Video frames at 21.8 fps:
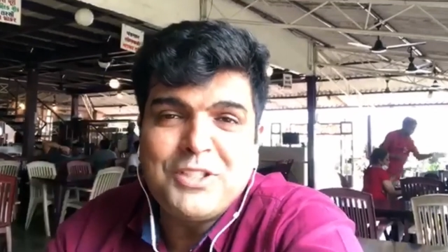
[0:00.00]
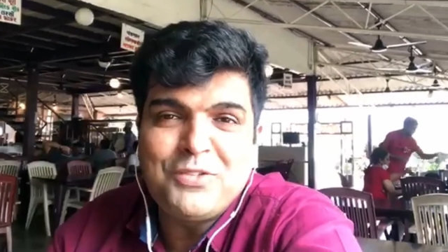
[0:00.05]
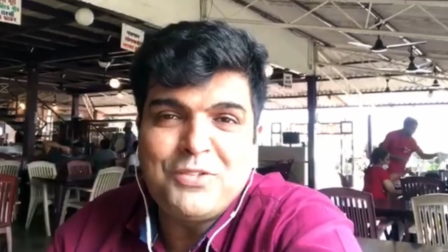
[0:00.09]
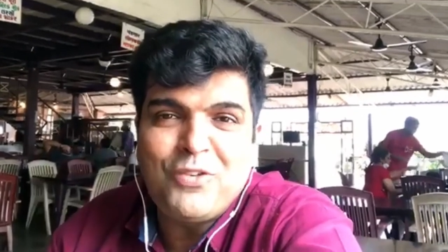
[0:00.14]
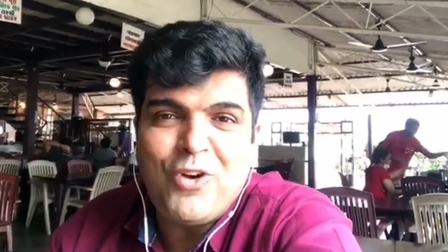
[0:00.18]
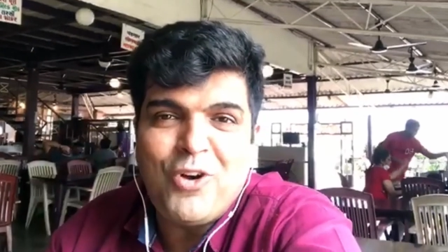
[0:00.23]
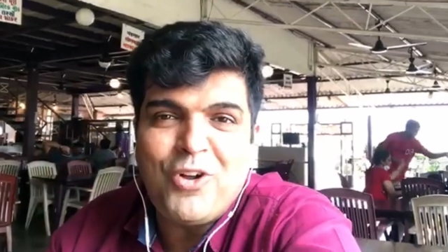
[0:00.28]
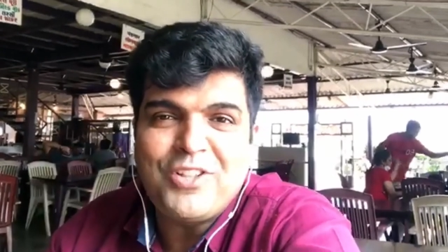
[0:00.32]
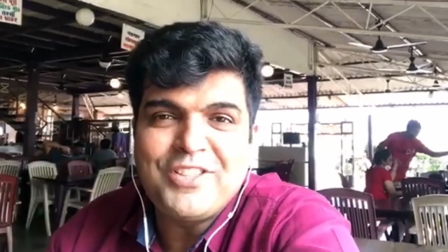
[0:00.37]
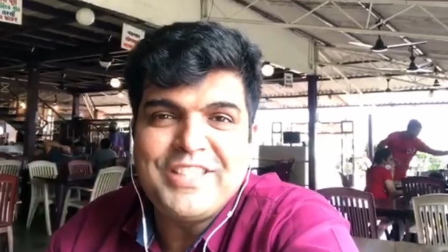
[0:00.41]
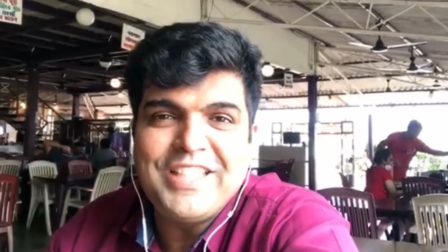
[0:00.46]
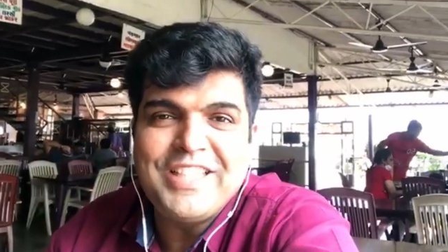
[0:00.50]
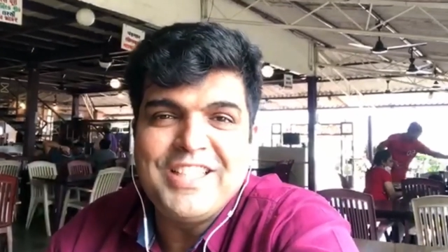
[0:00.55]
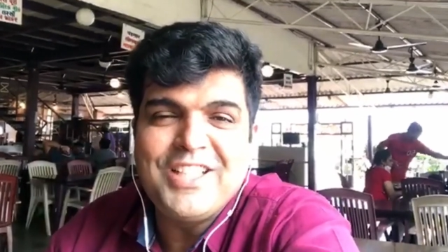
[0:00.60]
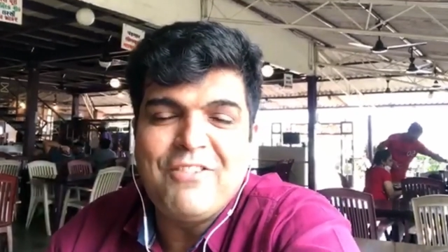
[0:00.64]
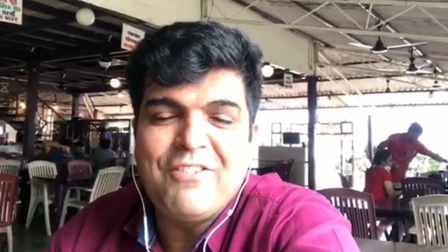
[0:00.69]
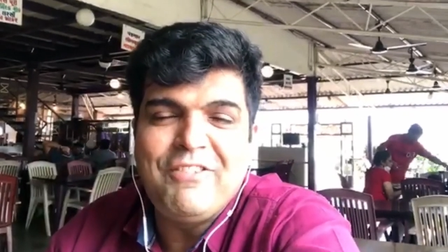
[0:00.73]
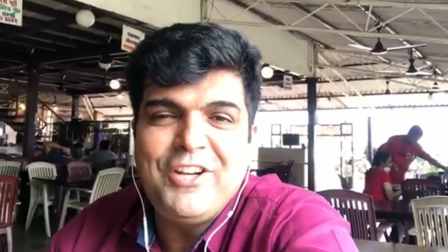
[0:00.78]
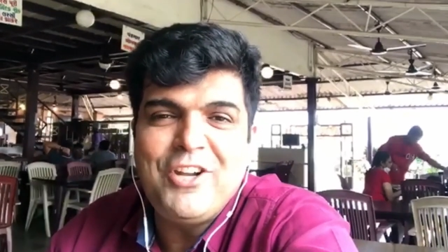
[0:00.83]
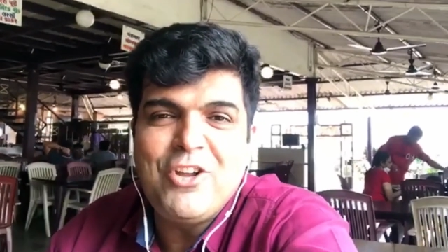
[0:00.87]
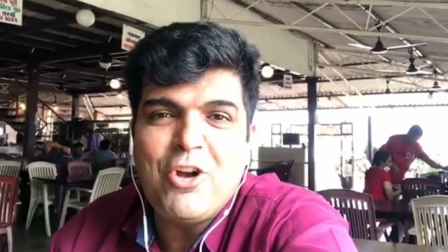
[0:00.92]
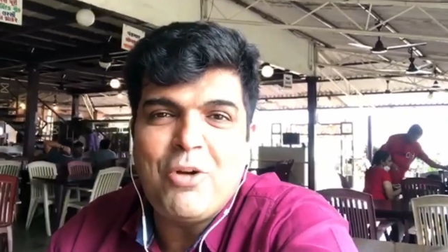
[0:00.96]
for seeing the
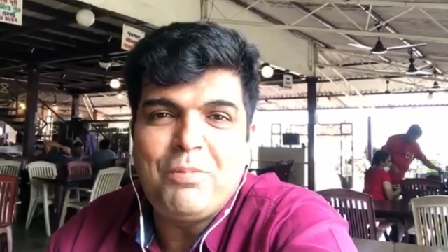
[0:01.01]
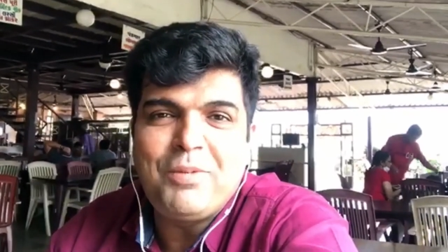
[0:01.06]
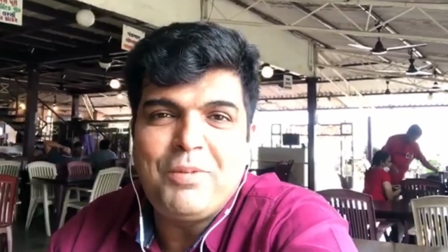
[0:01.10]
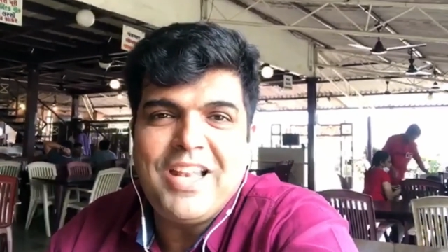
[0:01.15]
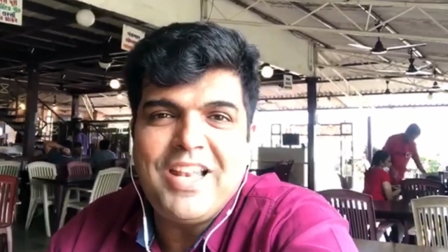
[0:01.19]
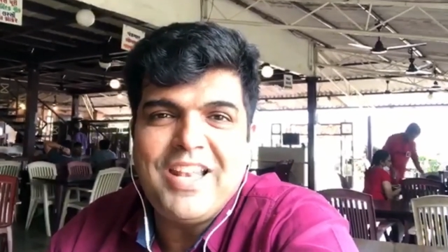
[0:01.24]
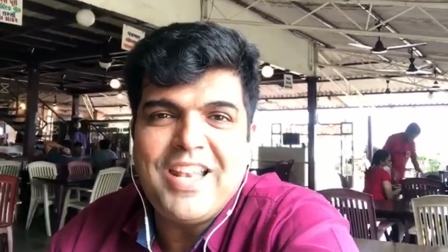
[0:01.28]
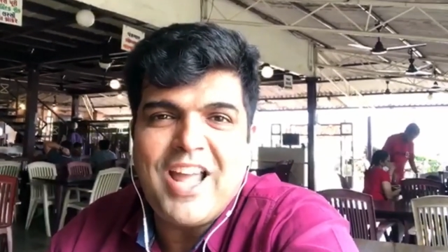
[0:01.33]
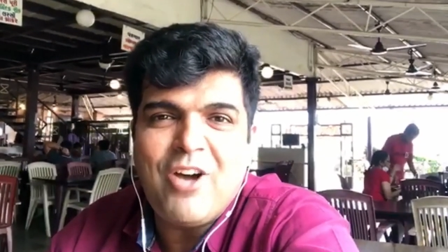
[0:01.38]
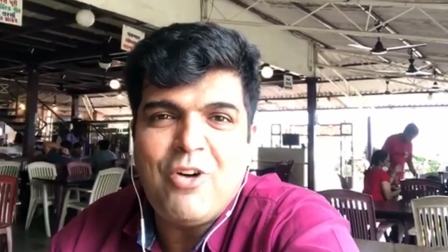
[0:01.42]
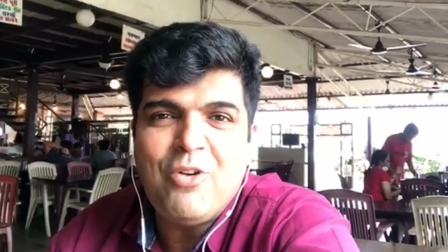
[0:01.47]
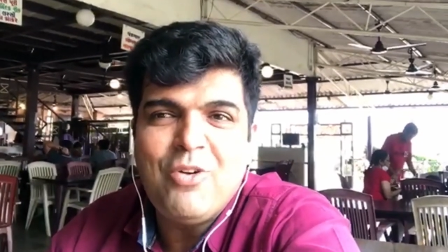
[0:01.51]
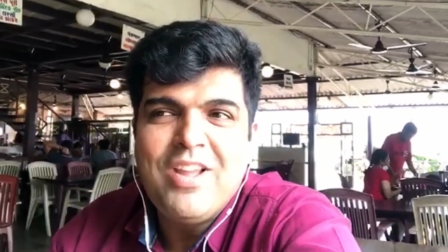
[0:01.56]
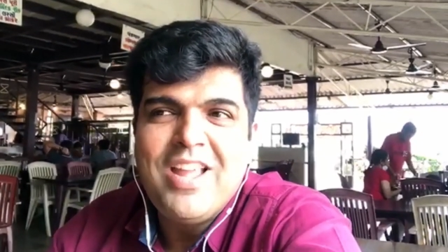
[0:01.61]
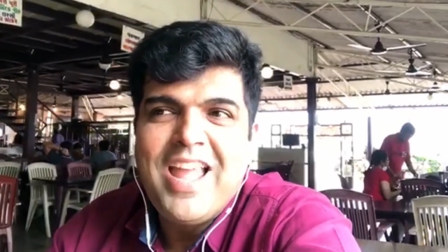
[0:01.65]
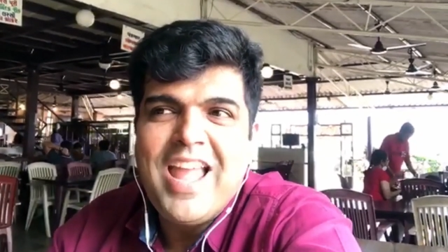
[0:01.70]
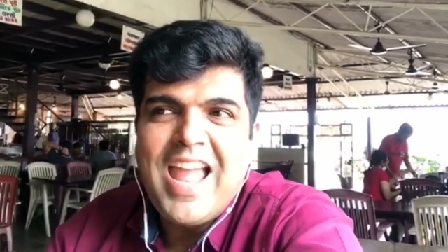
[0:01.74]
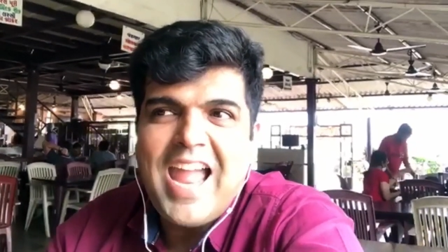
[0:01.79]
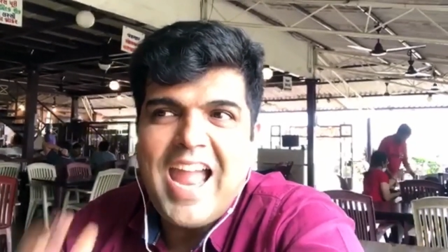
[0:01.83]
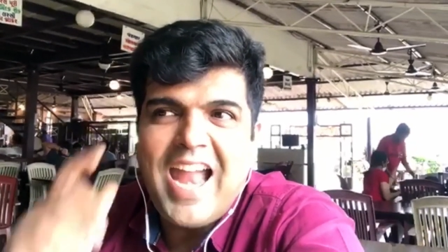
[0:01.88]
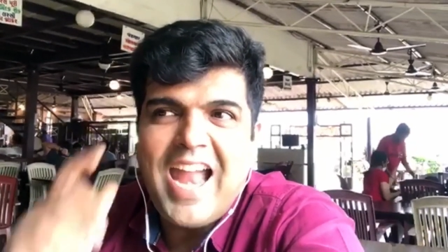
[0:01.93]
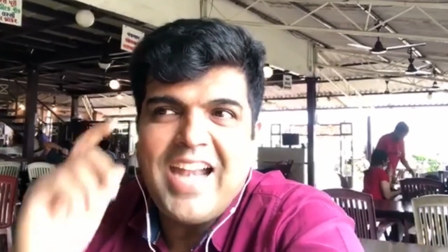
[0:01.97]
video up till now,
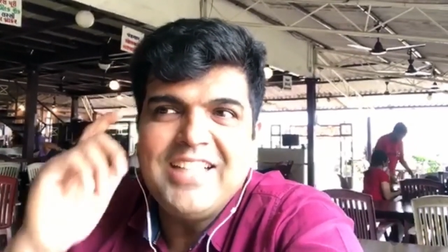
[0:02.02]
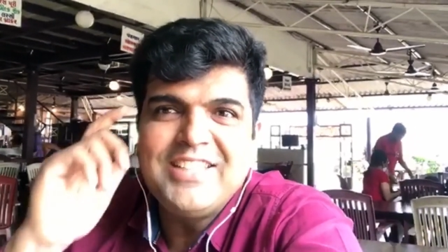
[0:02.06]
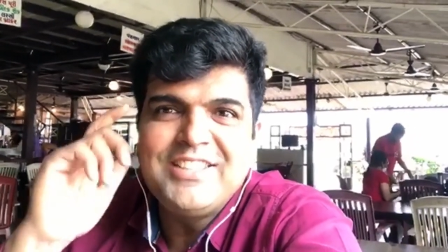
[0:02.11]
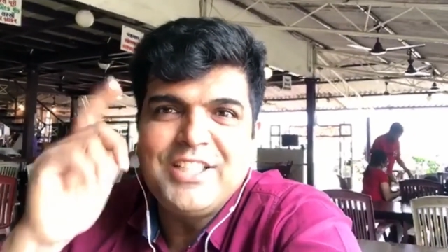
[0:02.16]
and